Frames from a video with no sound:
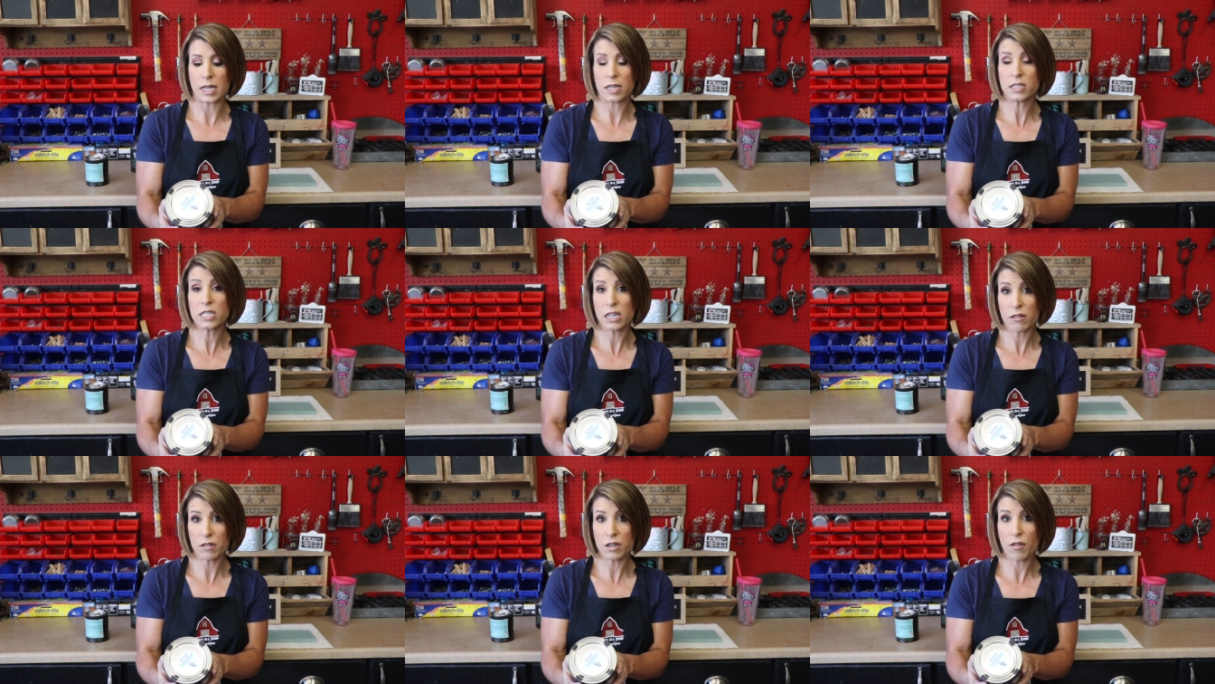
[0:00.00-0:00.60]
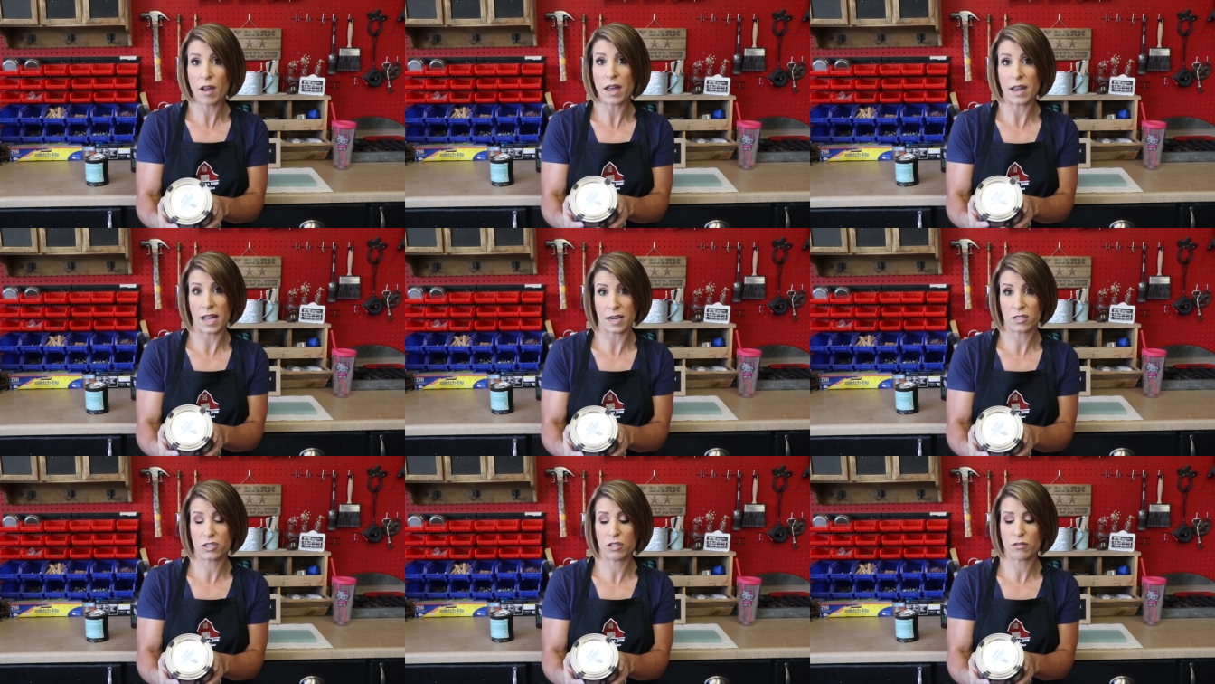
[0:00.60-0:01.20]
interior and
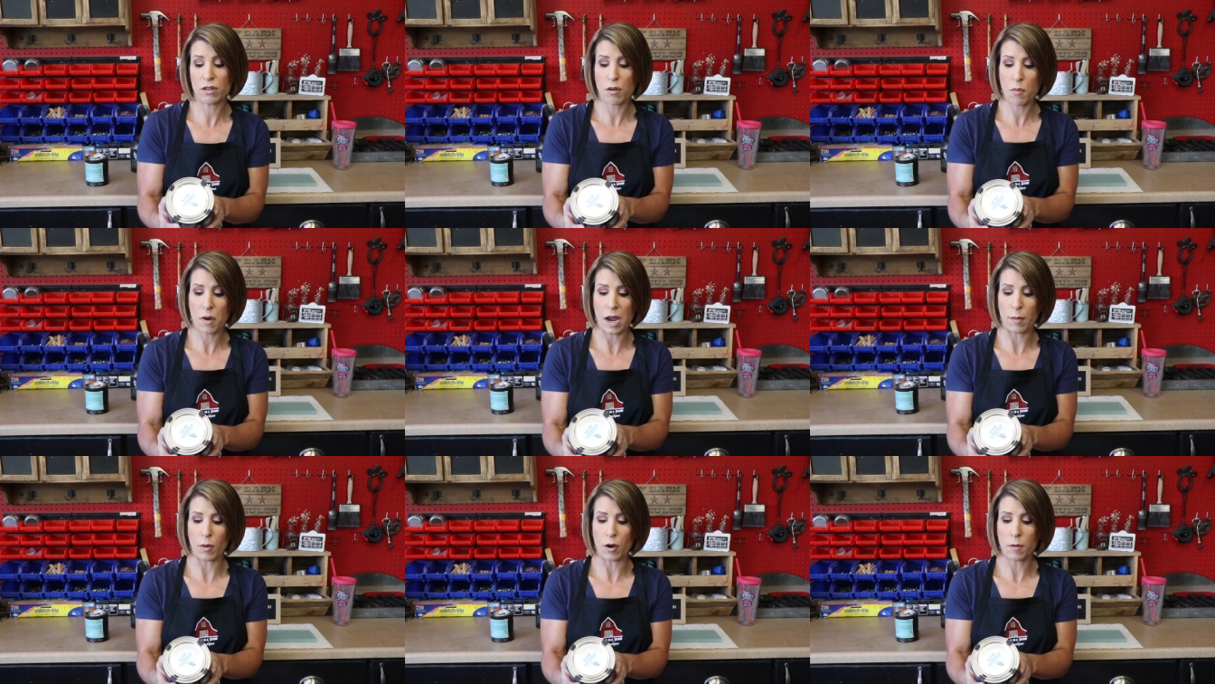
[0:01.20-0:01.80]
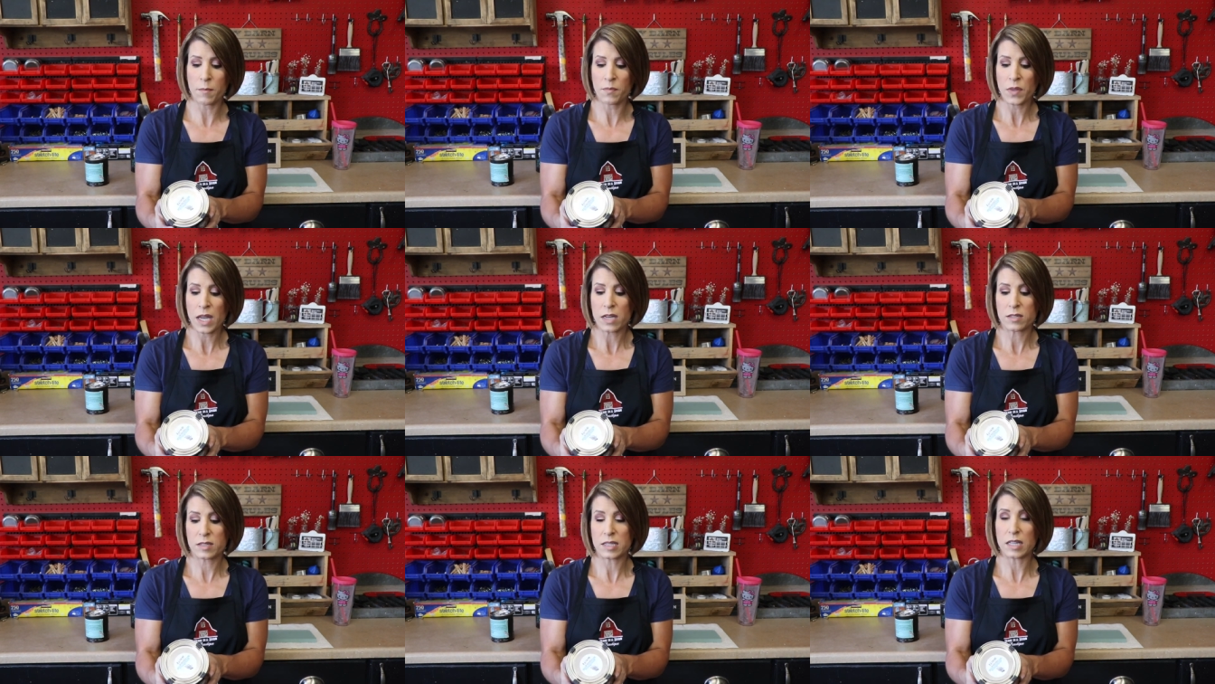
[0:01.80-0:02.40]
exterior primer,
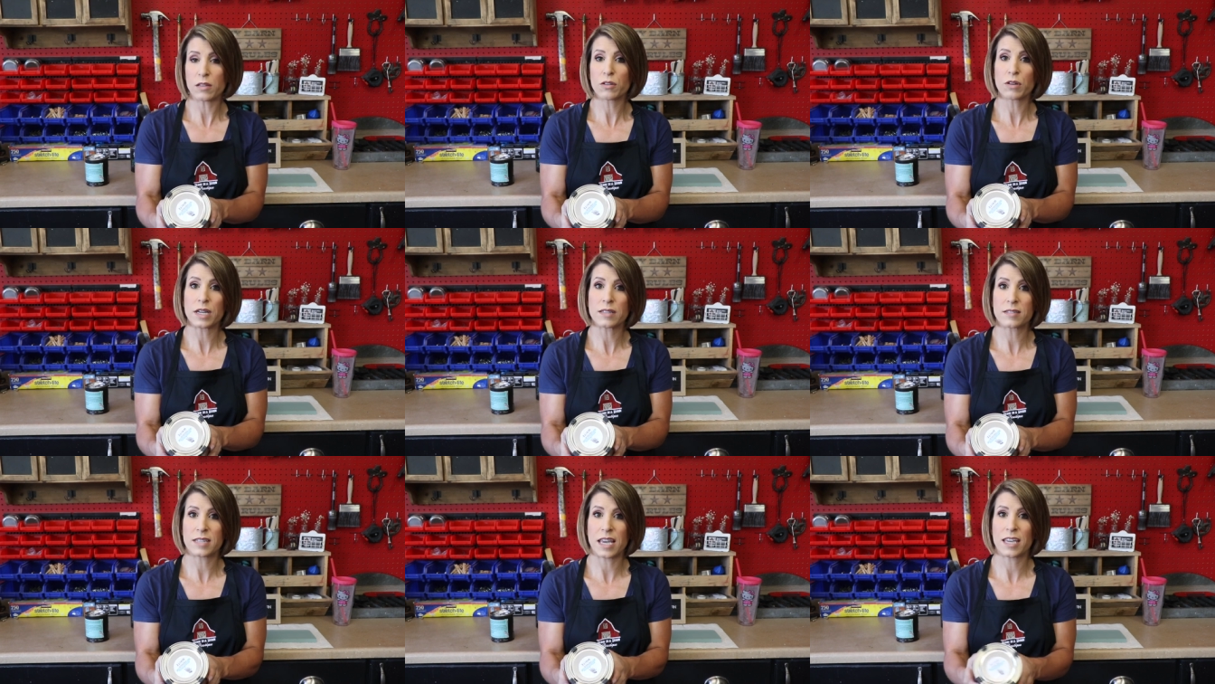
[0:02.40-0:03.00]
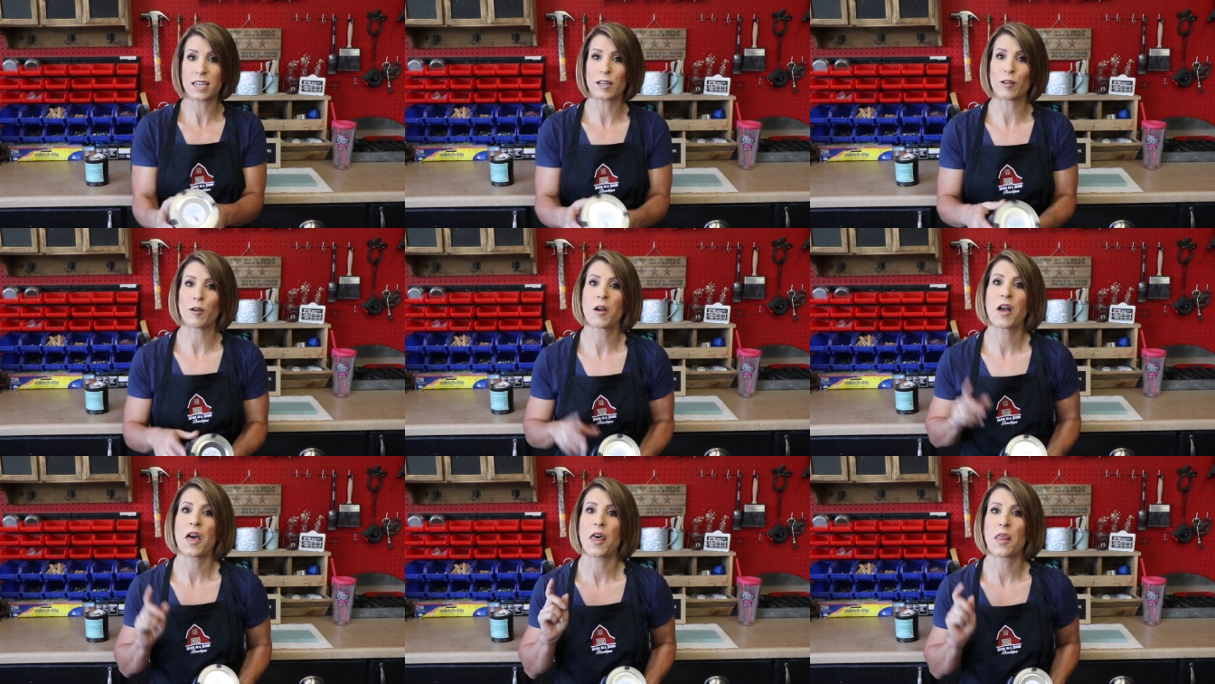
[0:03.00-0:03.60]
sealer, and stain killer.